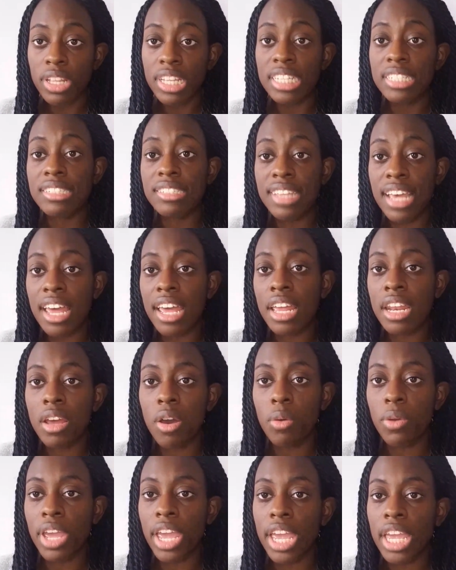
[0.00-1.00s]
He said,
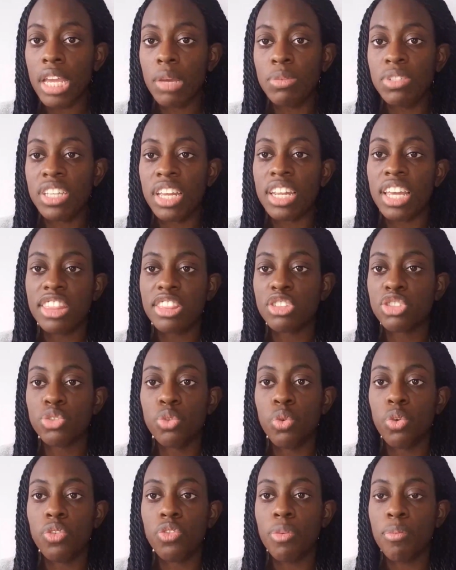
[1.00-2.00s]
okay, he was going to get the
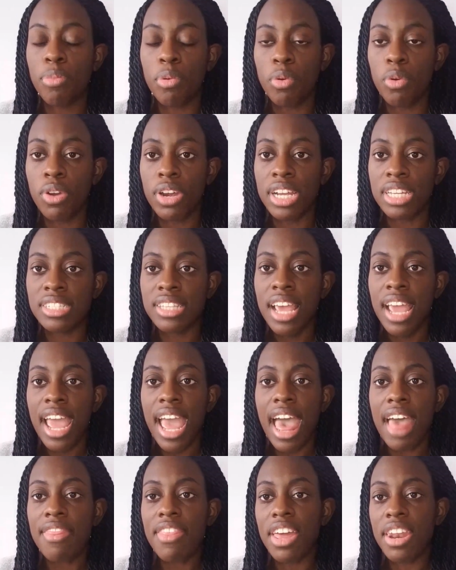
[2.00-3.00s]
school for boys,
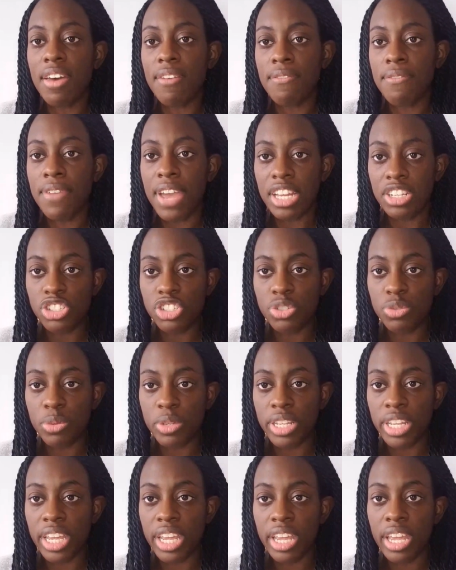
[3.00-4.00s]
and then
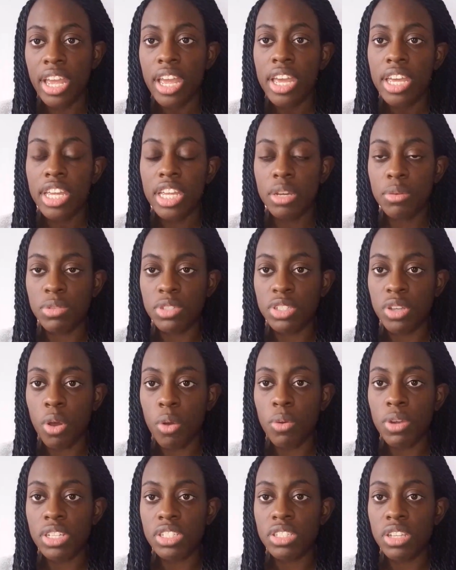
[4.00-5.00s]
eventually he was
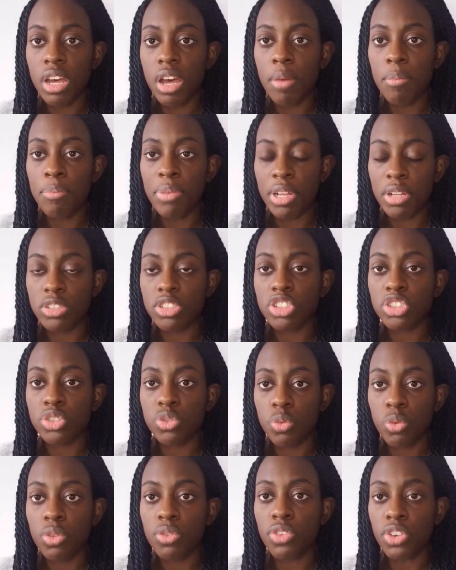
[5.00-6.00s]
going to build a
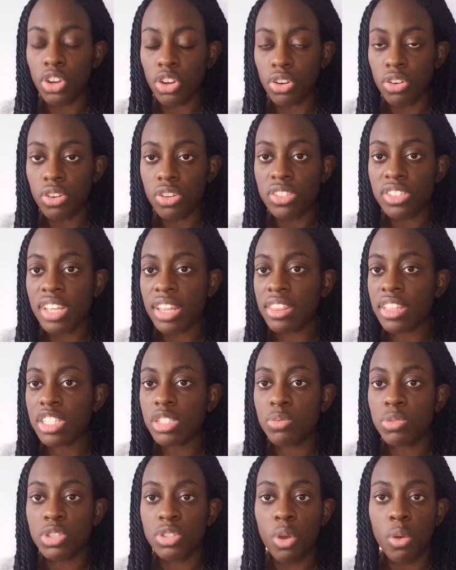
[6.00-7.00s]
school for girls, and
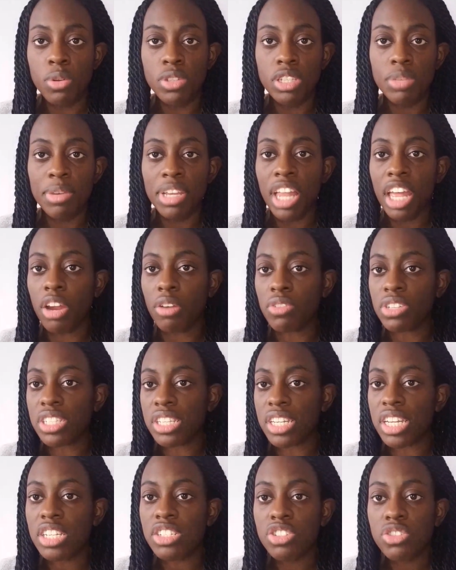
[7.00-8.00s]
this was going to be like a
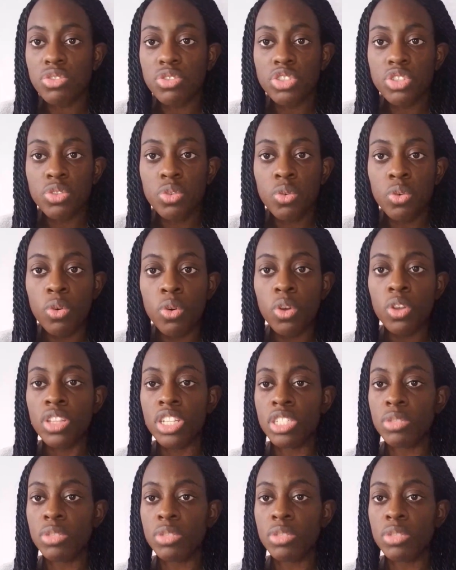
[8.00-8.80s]
residential school.